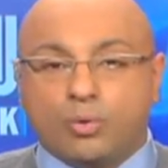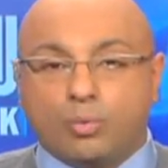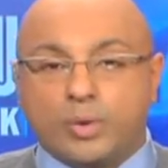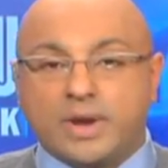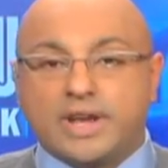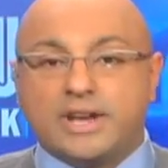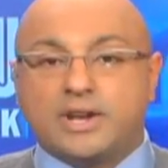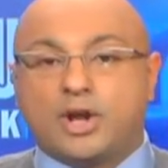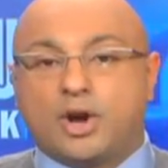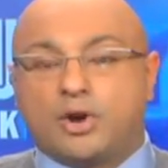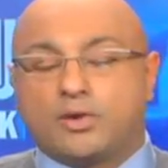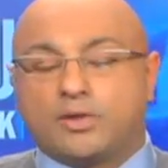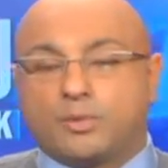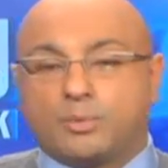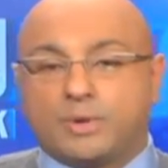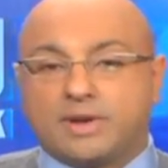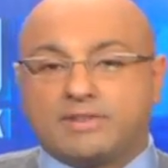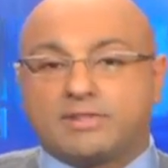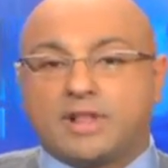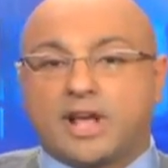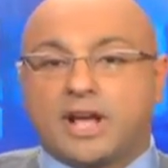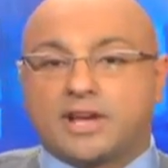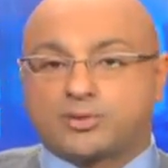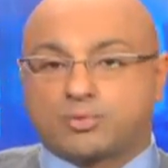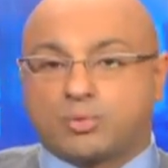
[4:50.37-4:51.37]
We know that
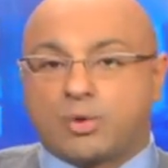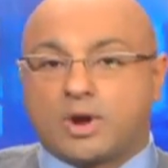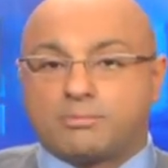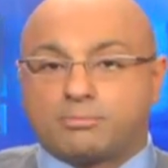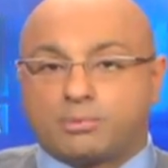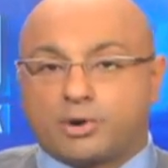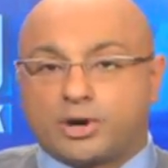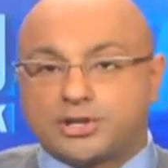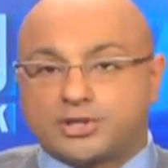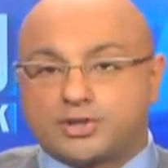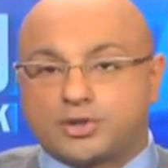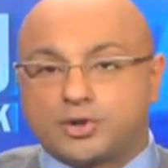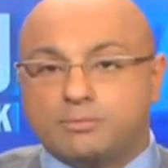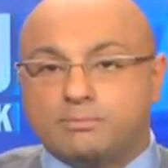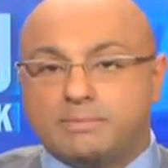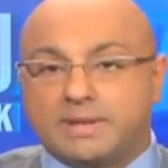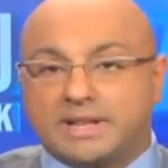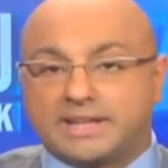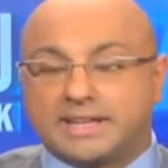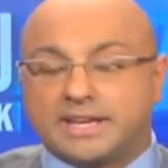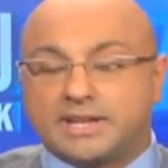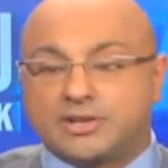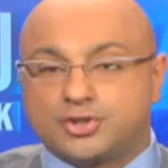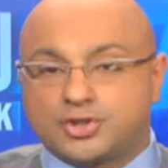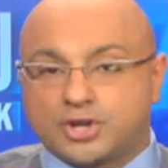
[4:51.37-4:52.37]
we've lost 1.2
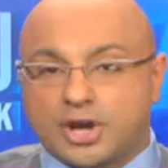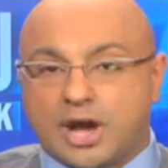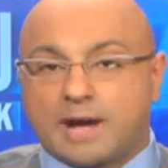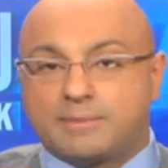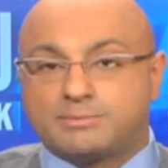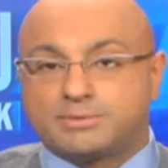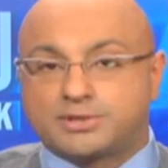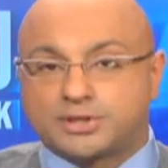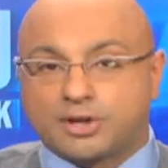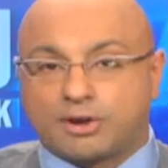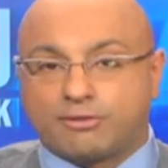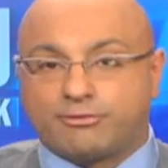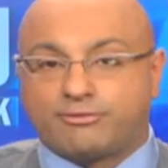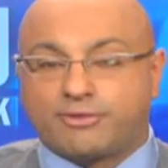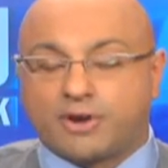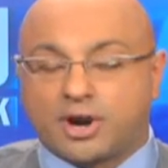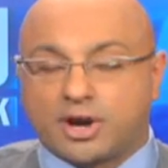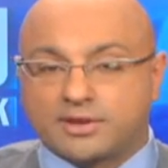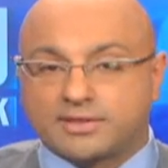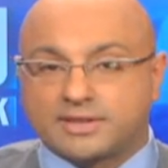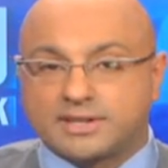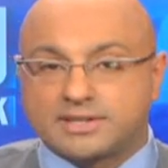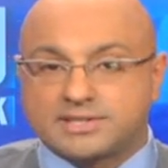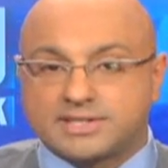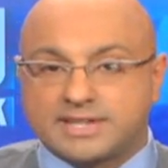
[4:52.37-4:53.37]
million jobs so
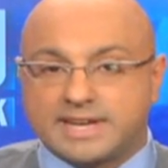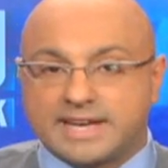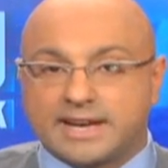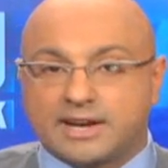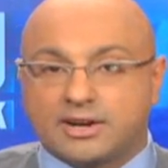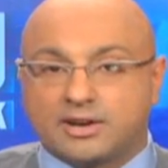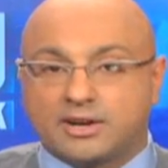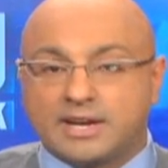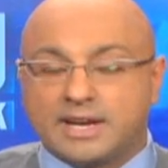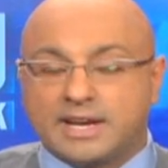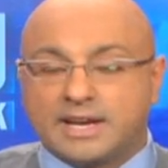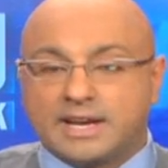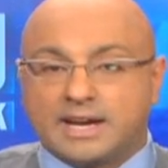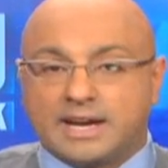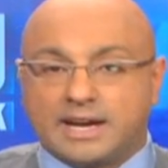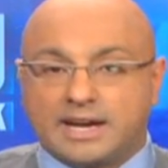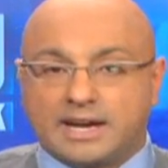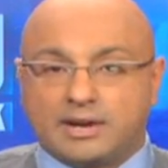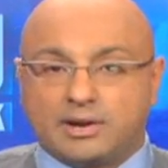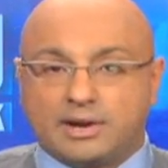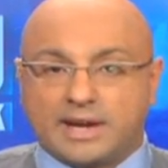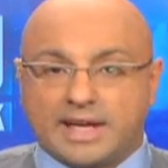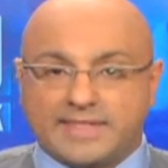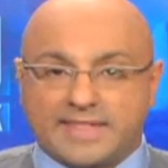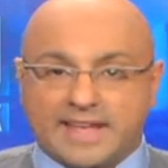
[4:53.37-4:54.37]
far this year,
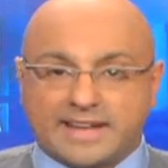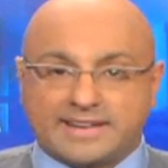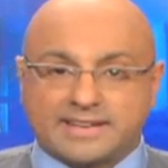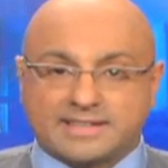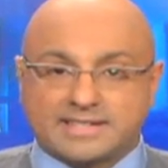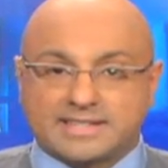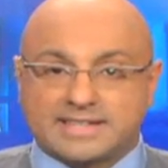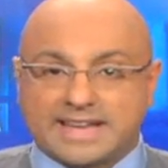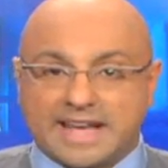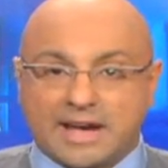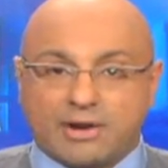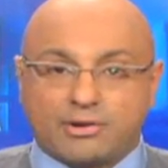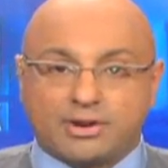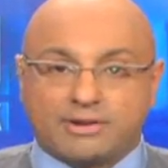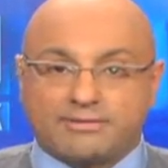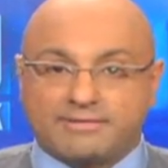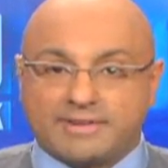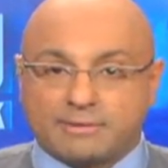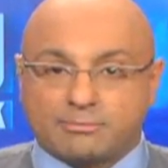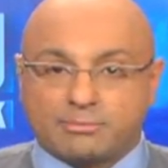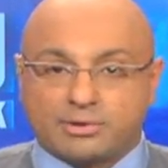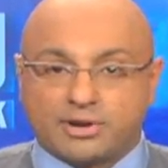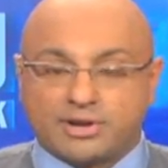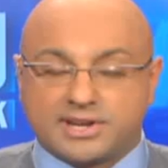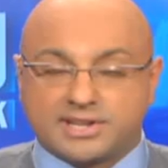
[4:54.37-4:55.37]
uh, and that doesn't count
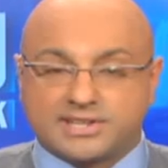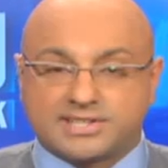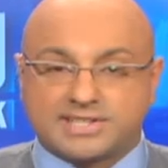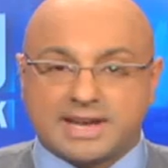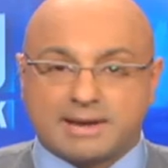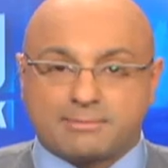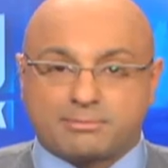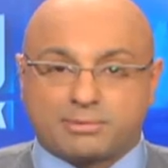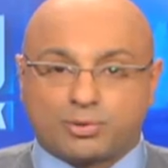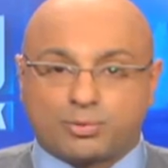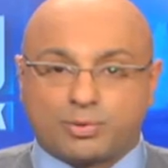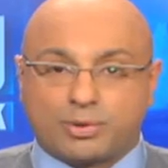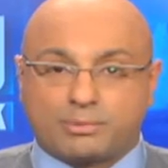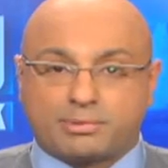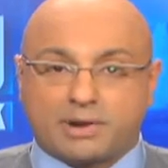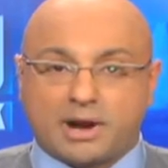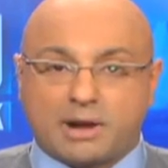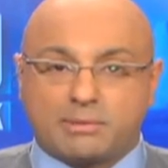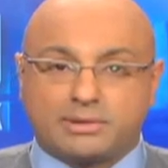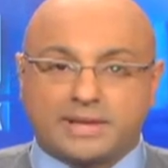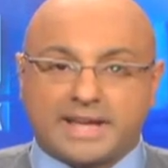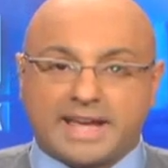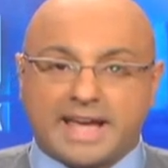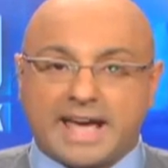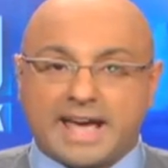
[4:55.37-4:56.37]
November and December. We'll
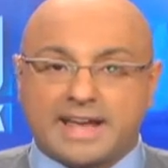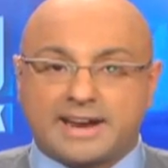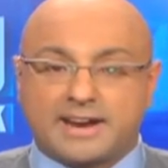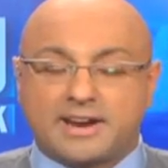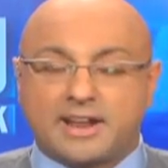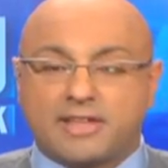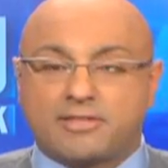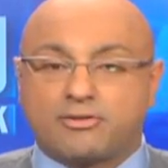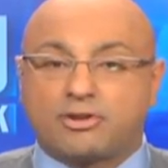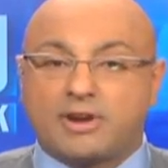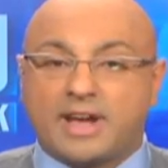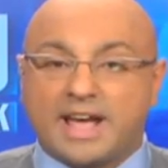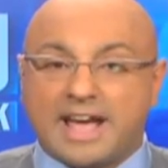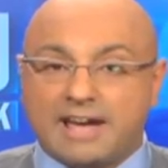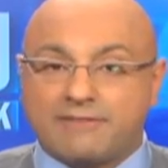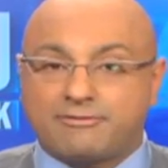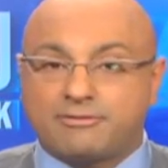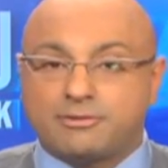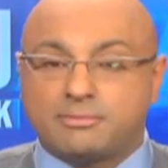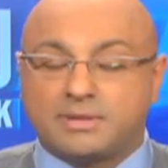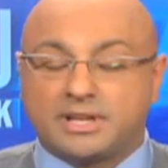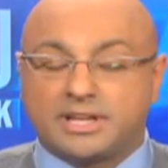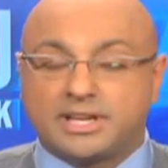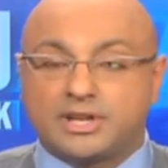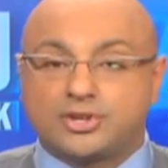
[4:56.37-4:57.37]
probably add another
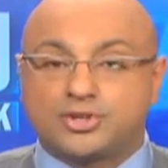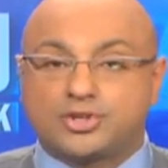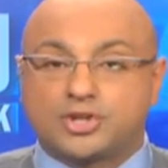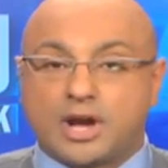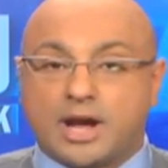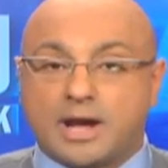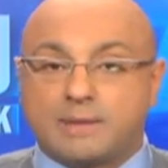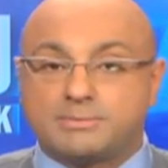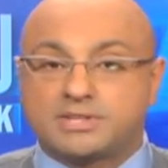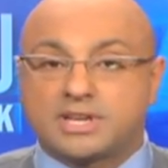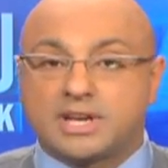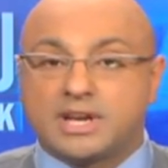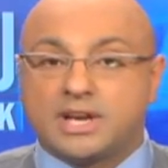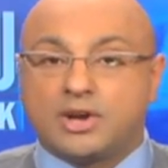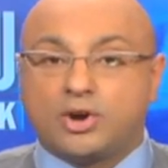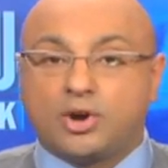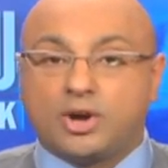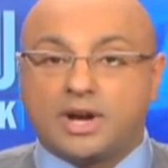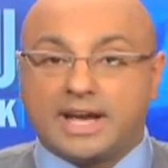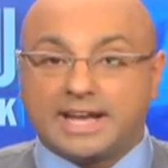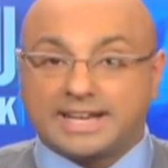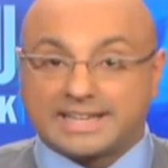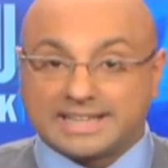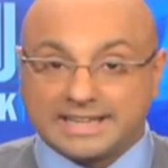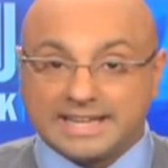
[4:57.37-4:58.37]
half a million jobs
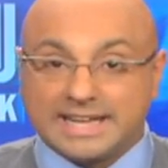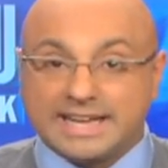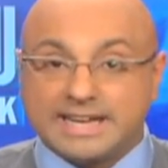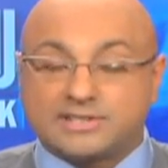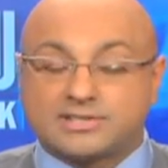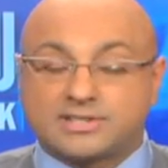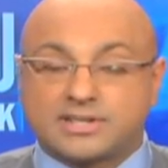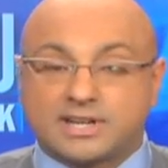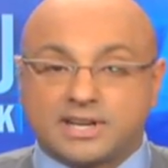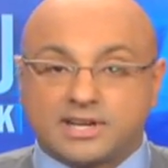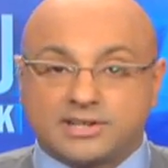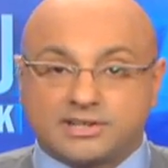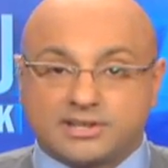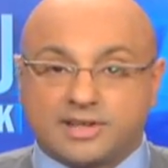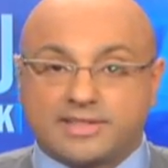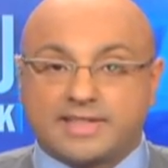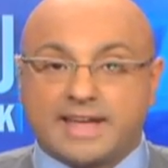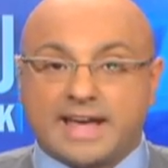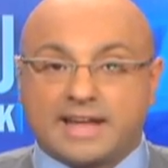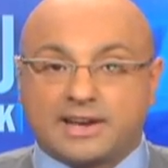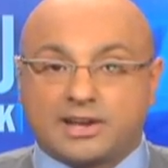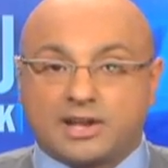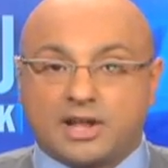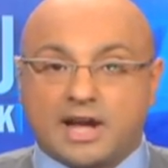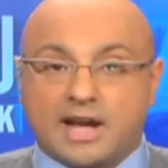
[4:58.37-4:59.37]
at least to
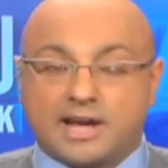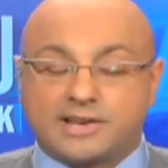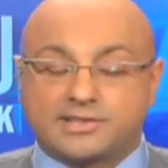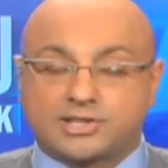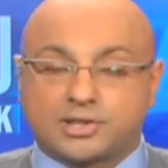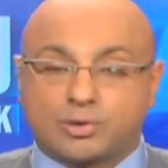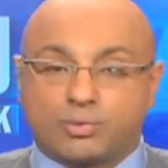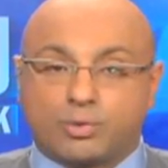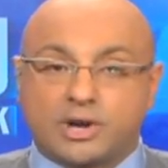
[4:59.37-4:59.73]
that loss.